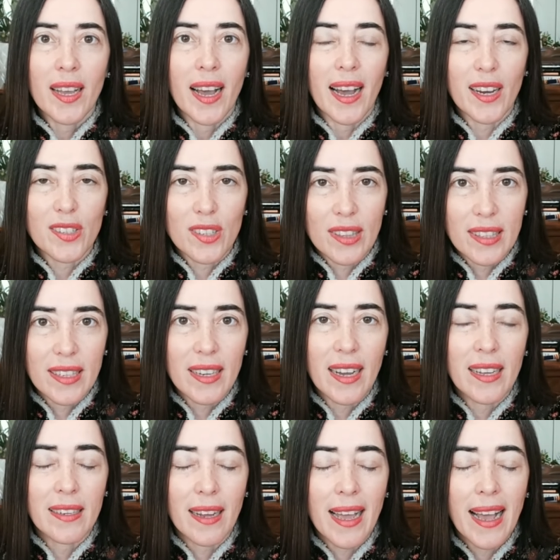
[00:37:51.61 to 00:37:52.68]
actually
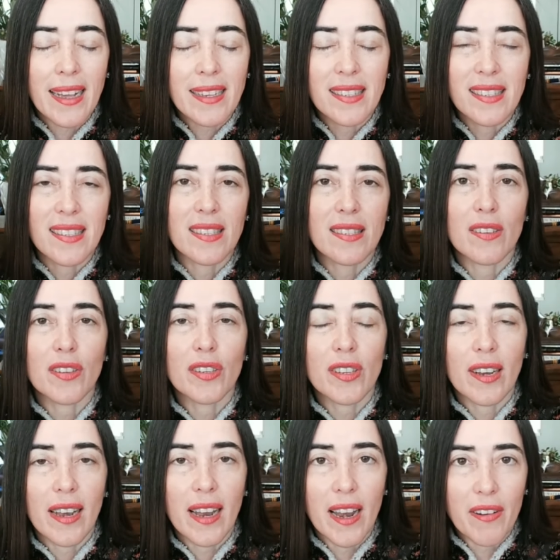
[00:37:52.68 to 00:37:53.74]
access the
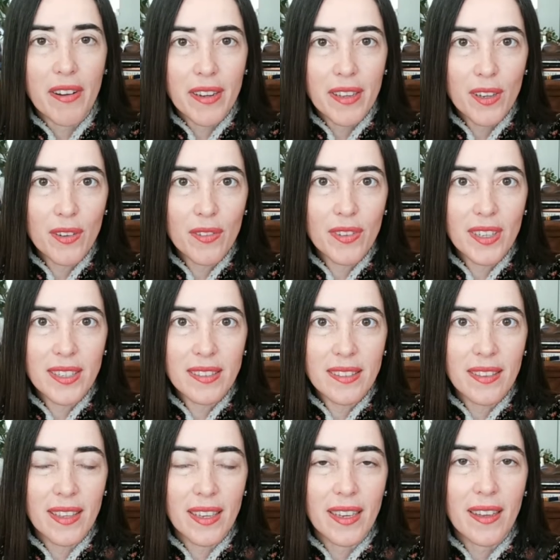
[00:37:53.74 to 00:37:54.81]
circularity of it,
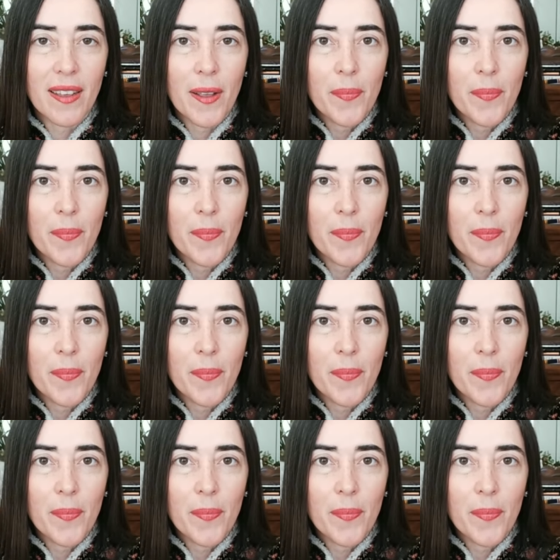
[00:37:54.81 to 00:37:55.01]
the